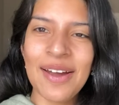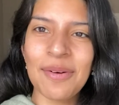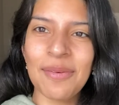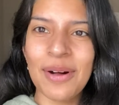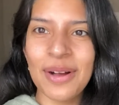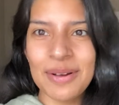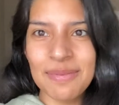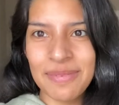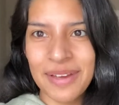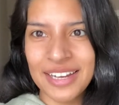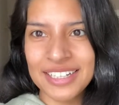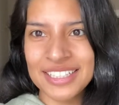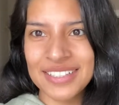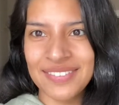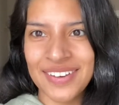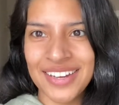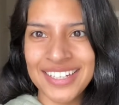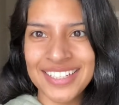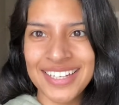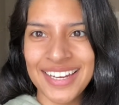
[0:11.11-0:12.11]
Welcome back to
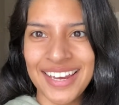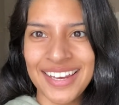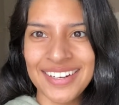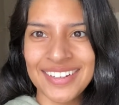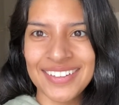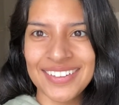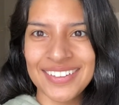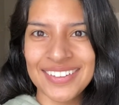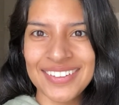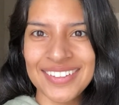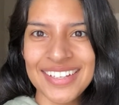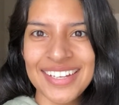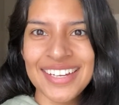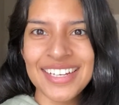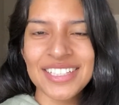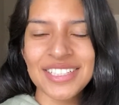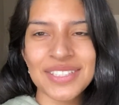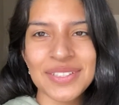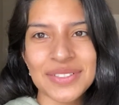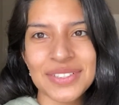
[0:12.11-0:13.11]
my channel.
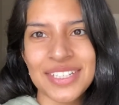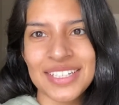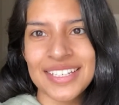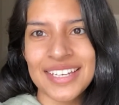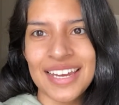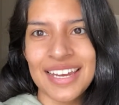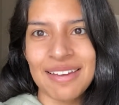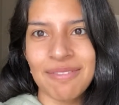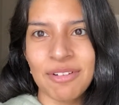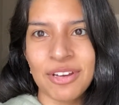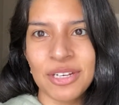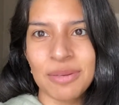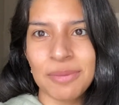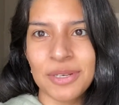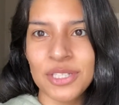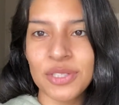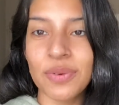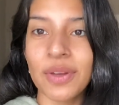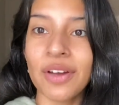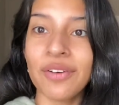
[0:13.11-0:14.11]
So today I'm gonna to
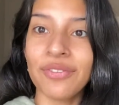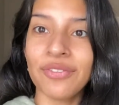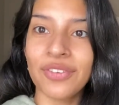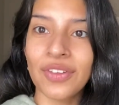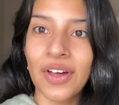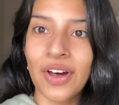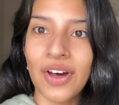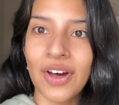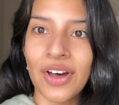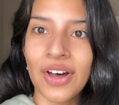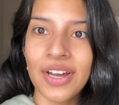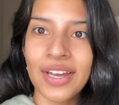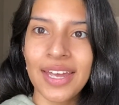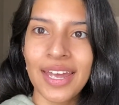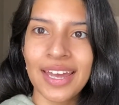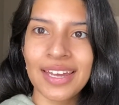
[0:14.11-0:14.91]
be doing a vlog